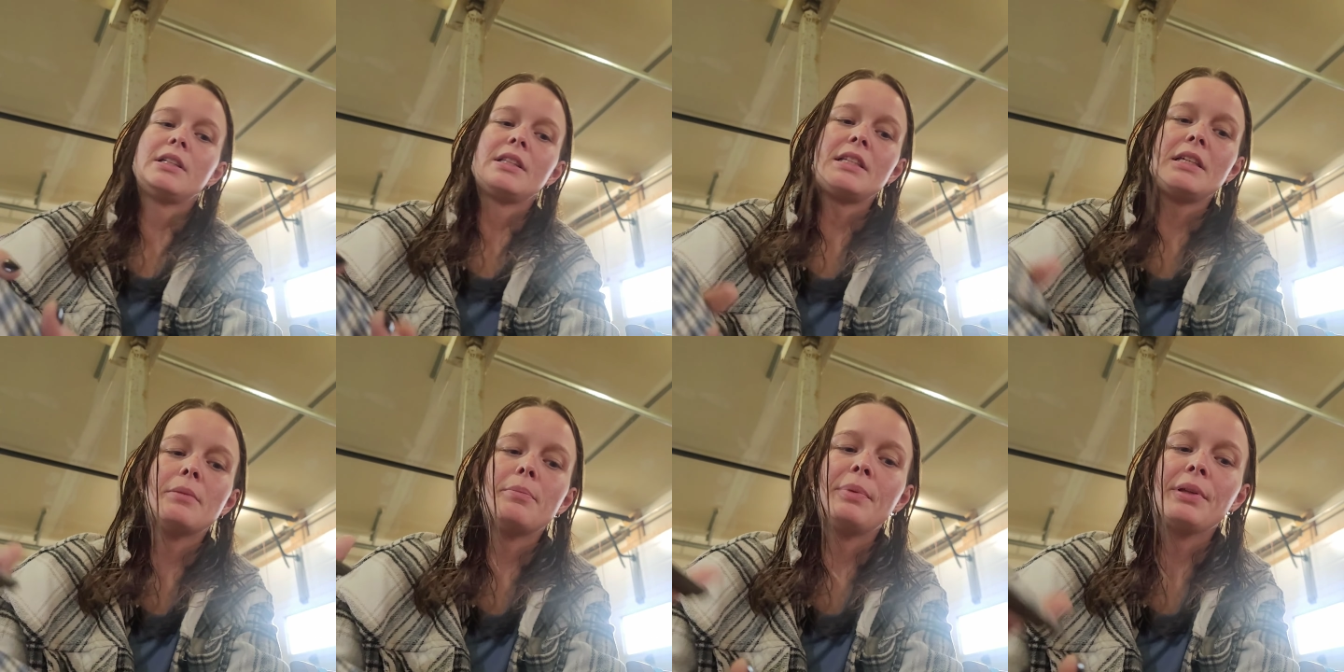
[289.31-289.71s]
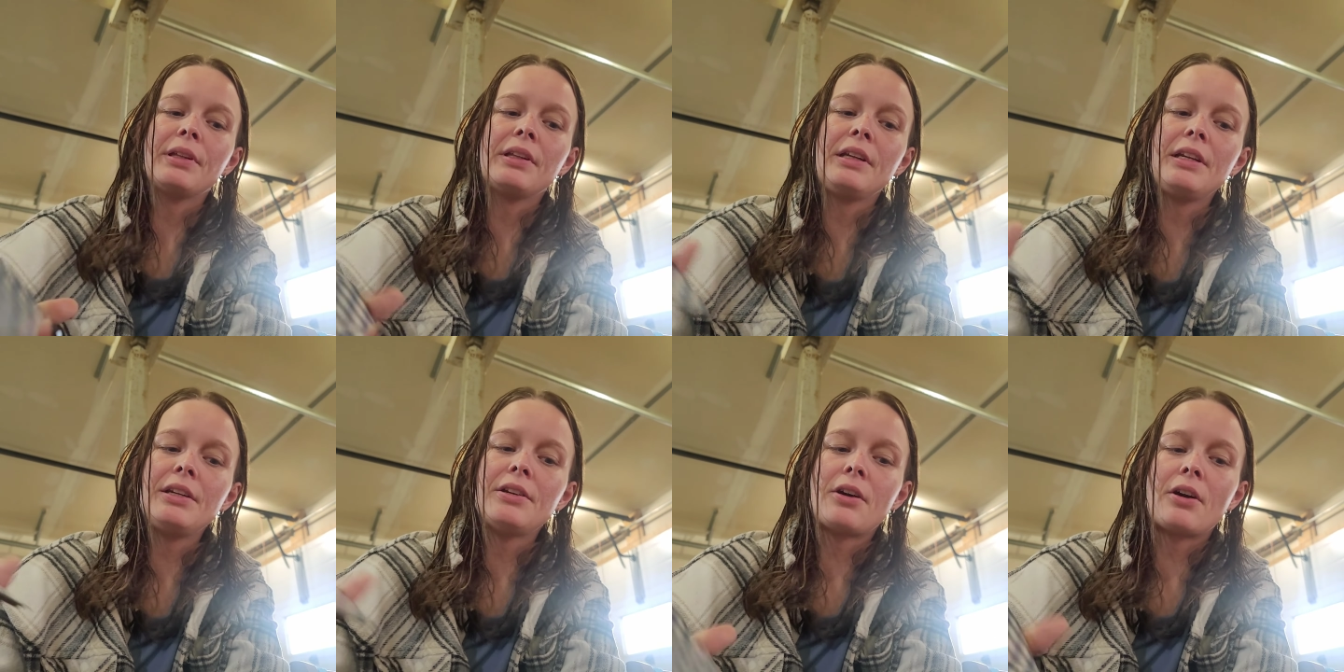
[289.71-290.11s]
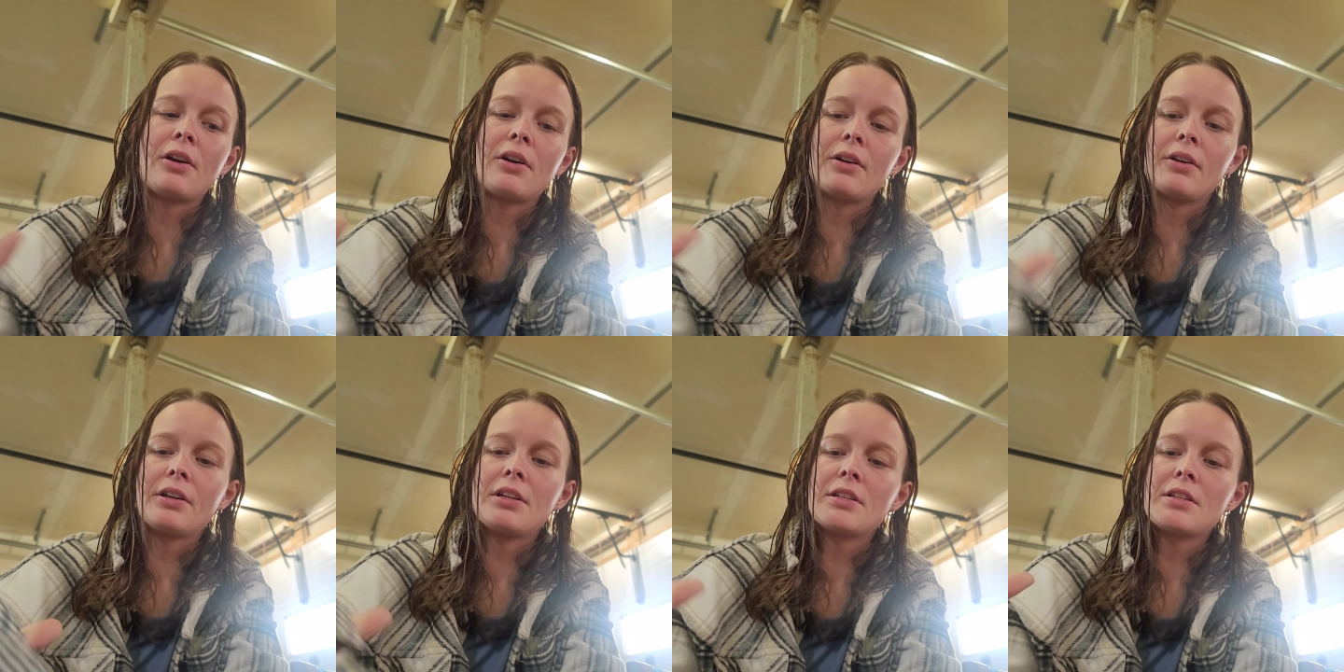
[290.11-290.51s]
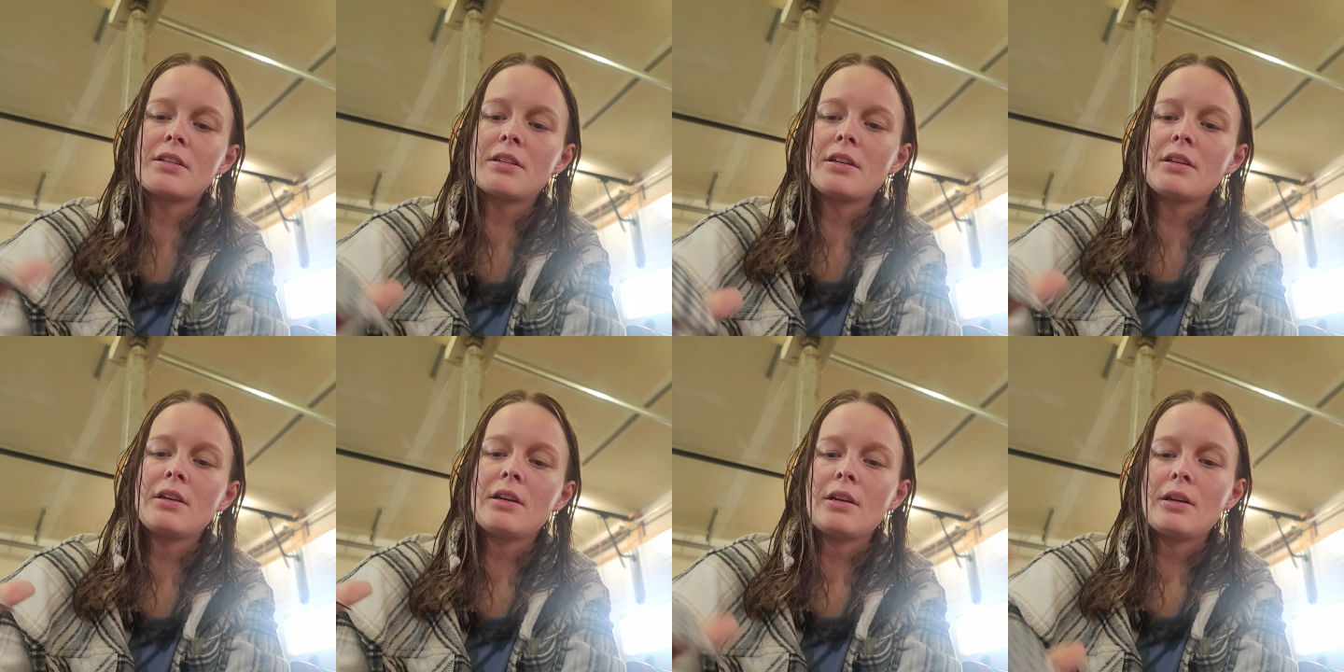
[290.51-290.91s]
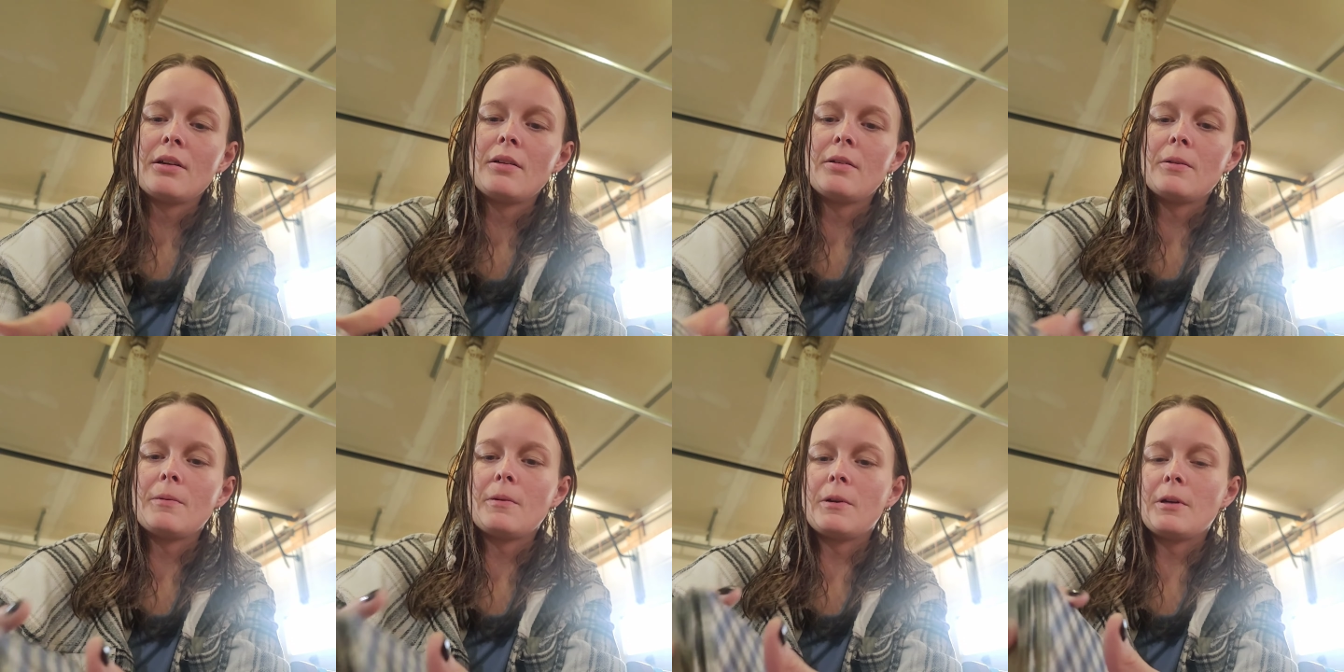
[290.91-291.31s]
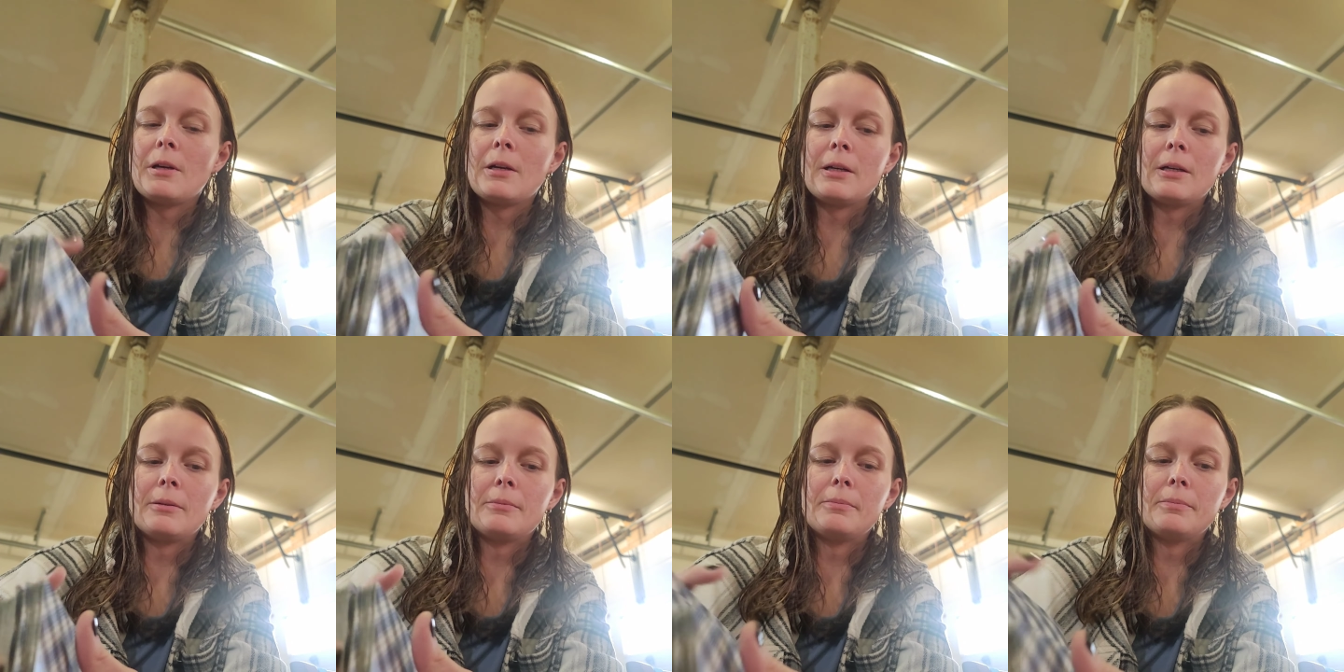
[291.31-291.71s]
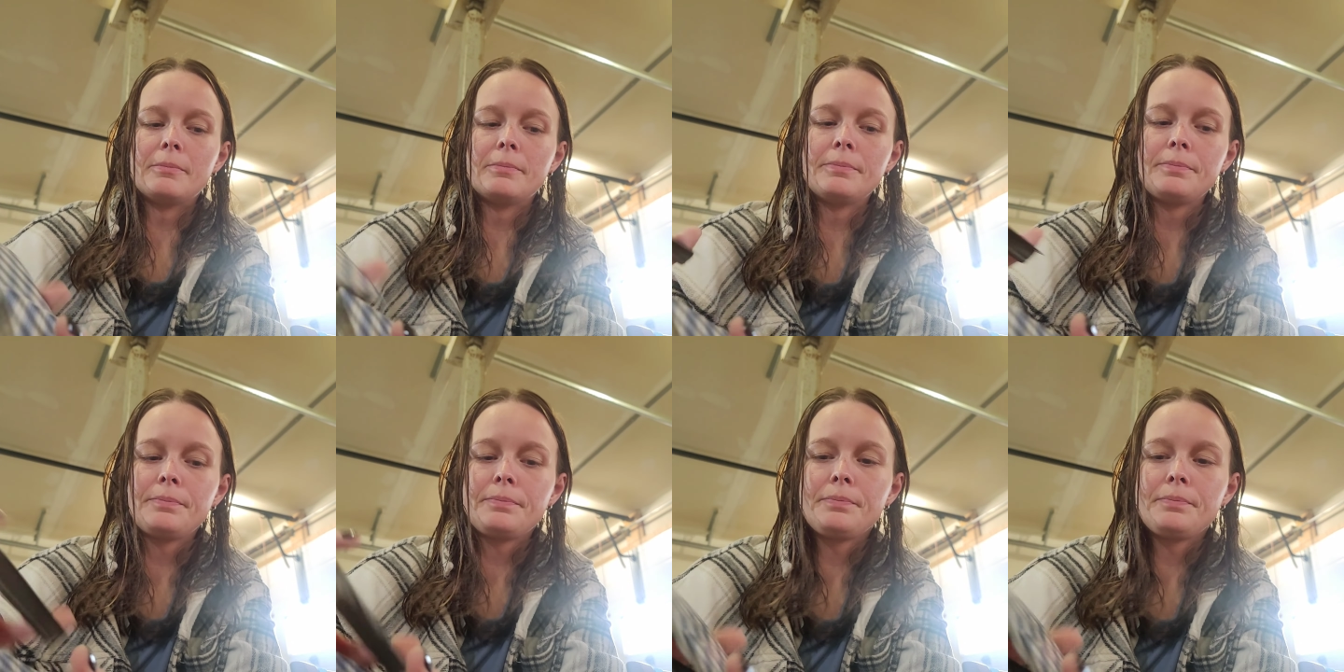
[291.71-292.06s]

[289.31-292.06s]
the ability to harness um,